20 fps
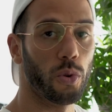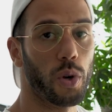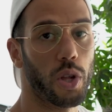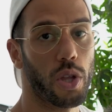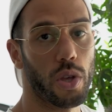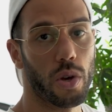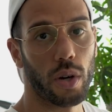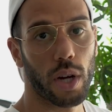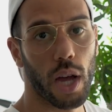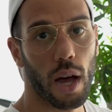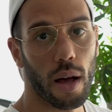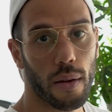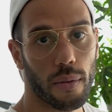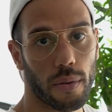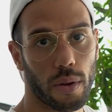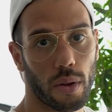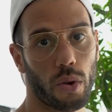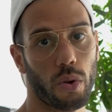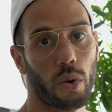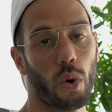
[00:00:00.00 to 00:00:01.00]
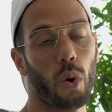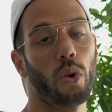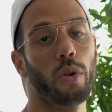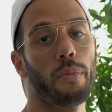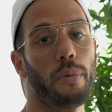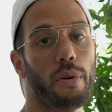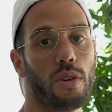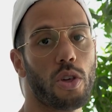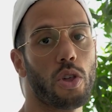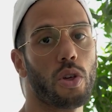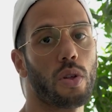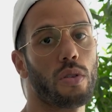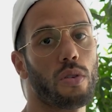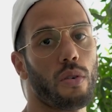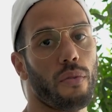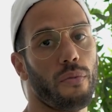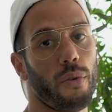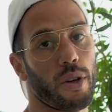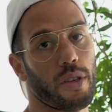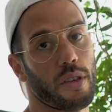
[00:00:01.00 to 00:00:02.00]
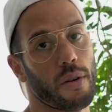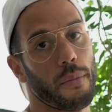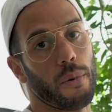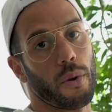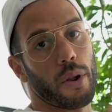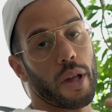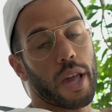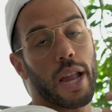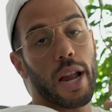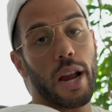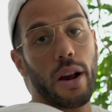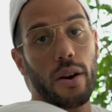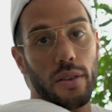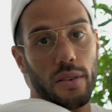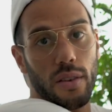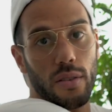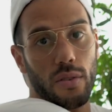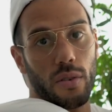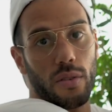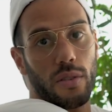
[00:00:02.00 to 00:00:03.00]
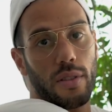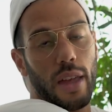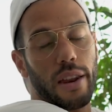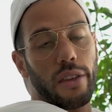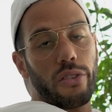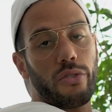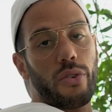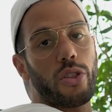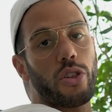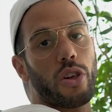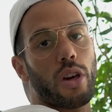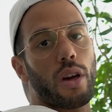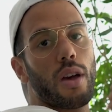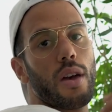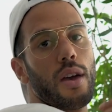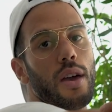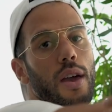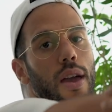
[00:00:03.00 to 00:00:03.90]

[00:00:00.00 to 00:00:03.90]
do in yoga. You know, you hold a position. So for example, here this is a static stretching,